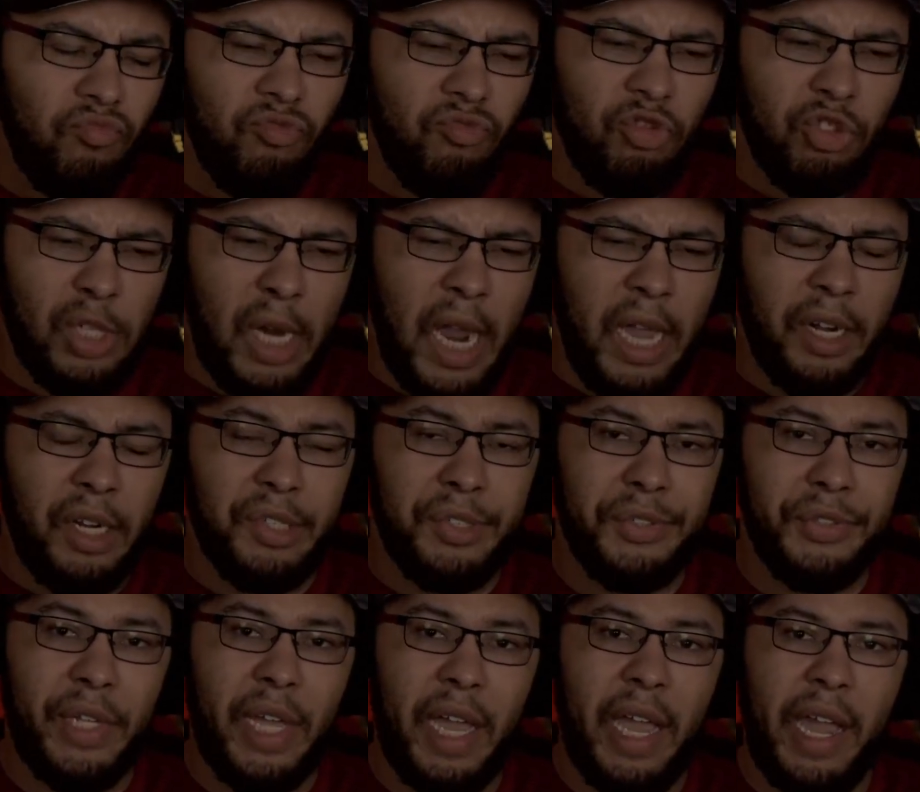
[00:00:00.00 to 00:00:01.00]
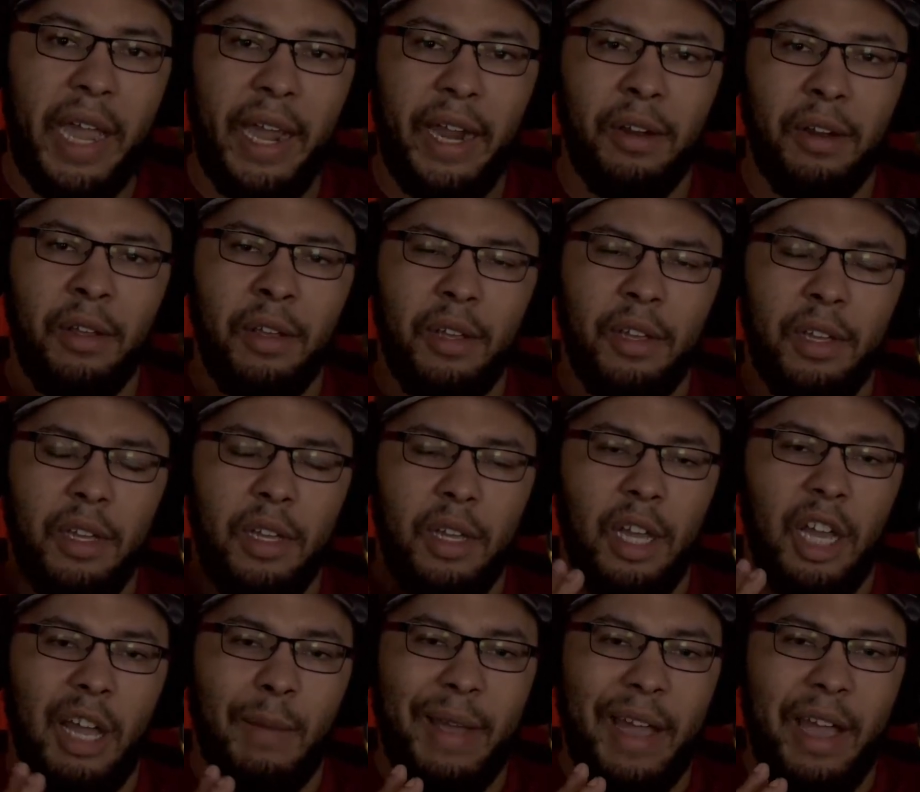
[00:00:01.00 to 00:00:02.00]
trying to decide
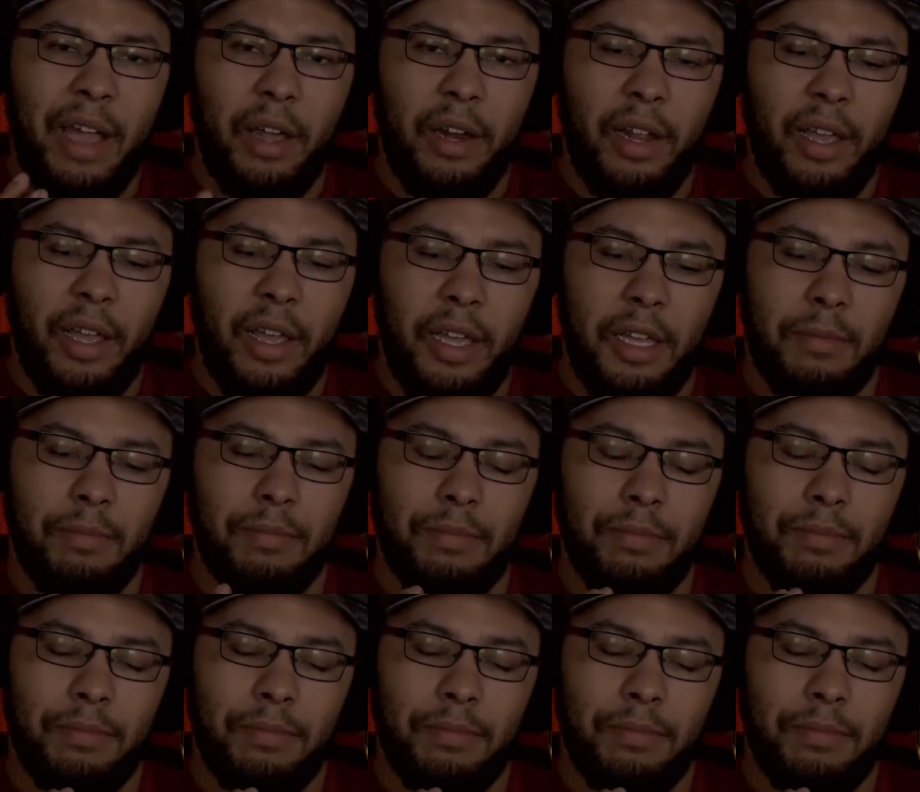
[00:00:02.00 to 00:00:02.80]
about um